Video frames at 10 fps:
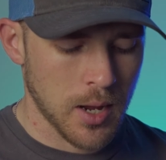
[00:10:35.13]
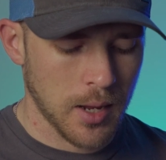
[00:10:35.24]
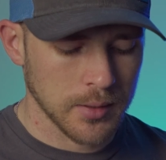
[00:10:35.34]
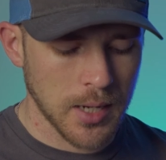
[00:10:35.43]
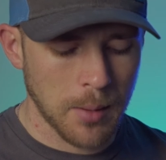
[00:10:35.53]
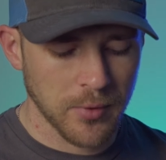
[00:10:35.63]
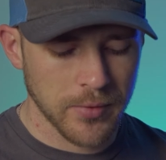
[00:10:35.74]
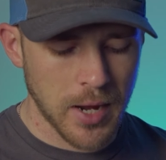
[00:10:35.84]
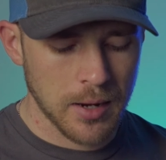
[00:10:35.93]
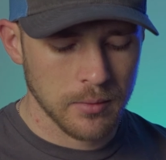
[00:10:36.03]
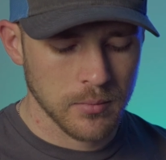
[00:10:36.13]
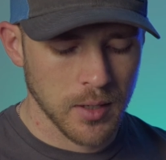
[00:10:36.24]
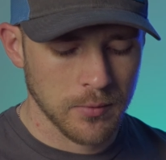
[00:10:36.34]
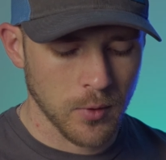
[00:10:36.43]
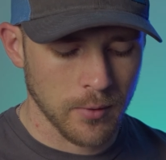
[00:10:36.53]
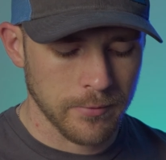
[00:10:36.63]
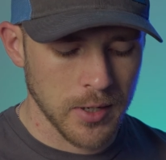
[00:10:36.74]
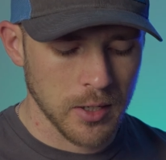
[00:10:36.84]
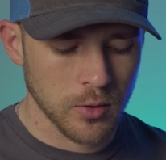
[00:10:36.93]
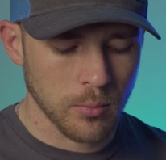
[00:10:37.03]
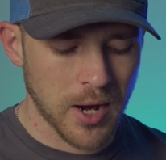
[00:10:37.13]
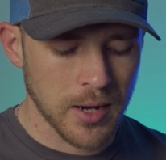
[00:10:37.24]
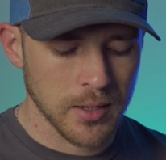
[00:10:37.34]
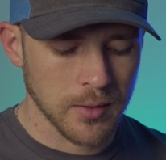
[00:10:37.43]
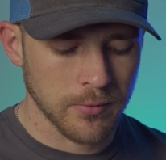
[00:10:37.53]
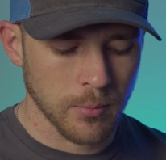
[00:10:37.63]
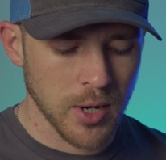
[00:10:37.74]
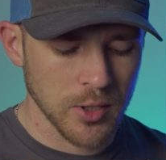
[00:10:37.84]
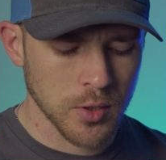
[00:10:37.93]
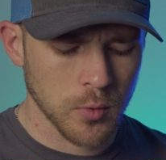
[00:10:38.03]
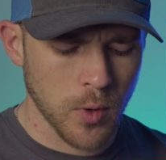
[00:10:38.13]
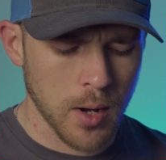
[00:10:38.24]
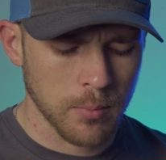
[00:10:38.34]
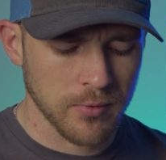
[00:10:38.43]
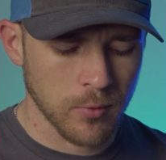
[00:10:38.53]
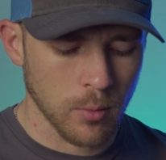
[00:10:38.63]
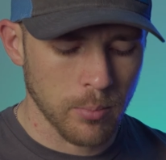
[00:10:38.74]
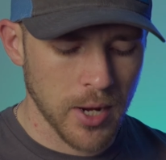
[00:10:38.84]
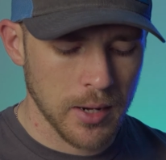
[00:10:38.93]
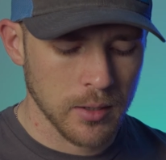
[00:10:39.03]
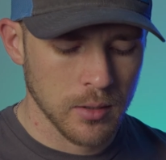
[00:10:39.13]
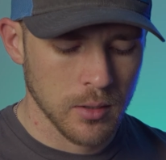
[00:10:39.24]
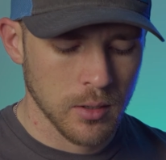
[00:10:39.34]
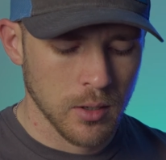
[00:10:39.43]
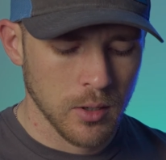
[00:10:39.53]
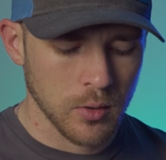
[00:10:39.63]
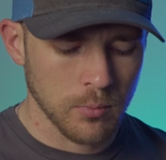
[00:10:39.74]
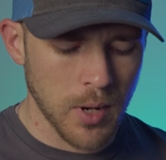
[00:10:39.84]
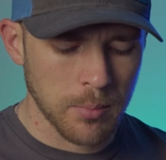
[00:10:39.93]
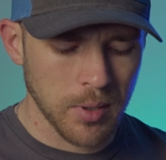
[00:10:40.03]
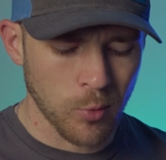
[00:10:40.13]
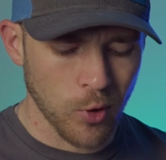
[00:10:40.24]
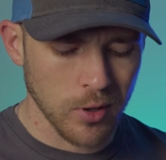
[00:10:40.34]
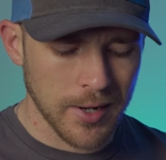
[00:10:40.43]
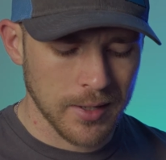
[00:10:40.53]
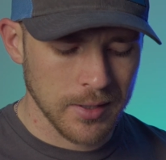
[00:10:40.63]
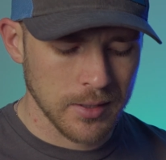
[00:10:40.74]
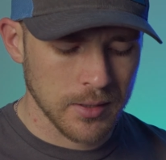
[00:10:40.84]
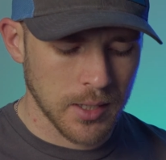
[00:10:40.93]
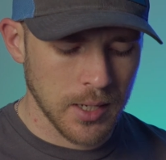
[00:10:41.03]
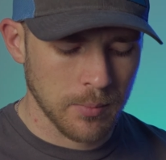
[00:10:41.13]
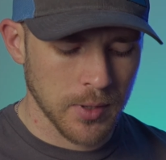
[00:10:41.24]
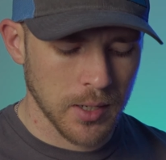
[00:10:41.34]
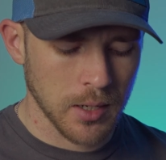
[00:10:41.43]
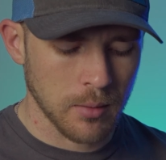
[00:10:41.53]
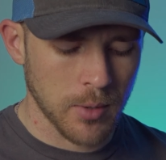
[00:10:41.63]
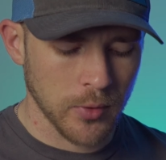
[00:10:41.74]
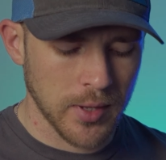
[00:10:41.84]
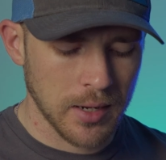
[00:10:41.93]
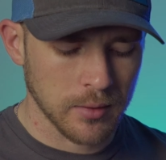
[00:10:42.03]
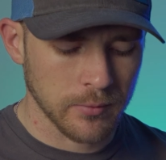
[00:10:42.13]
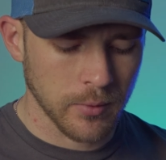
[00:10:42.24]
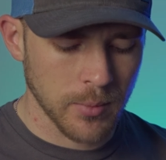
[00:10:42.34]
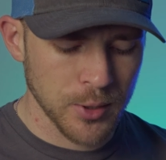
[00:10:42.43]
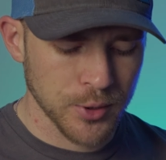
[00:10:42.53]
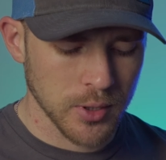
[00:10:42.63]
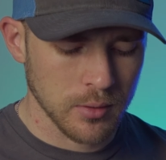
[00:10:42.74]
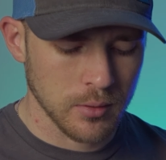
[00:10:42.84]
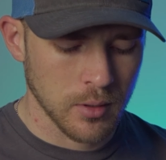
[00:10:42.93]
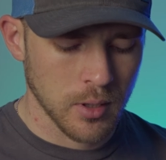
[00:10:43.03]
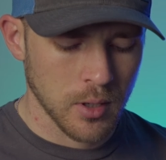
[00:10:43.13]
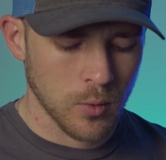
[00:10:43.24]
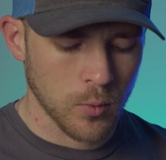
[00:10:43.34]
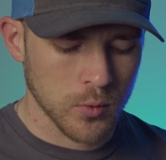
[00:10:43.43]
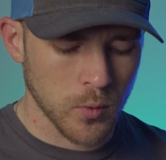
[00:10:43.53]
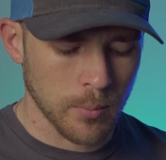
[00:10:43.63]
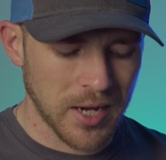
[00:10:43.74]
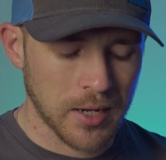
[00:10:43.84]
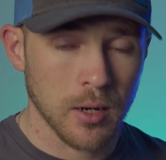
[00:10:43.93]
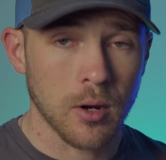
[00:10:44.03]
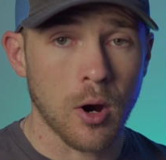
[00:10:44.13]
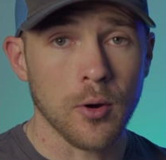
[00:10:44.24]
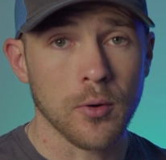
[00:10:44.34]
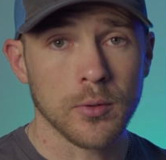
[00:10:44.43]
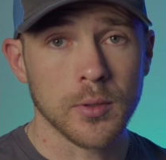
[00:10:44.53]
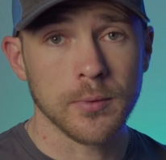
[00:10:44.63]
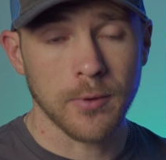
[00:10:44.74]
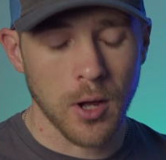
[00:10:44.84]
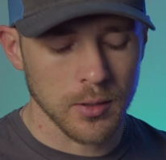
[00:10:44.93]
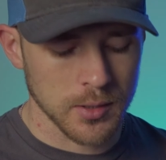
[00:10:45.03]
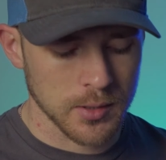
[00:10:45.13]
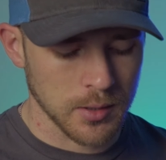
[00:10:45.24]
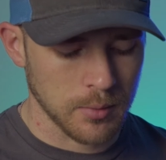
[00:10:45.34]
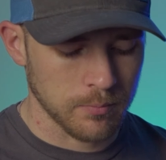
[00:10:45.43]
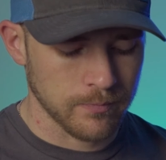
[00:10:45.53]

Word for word: On top of that, if you are feeding your mind information right before bed, you may be more likely to keep thinking about that information, which will make it harder to fall asleep.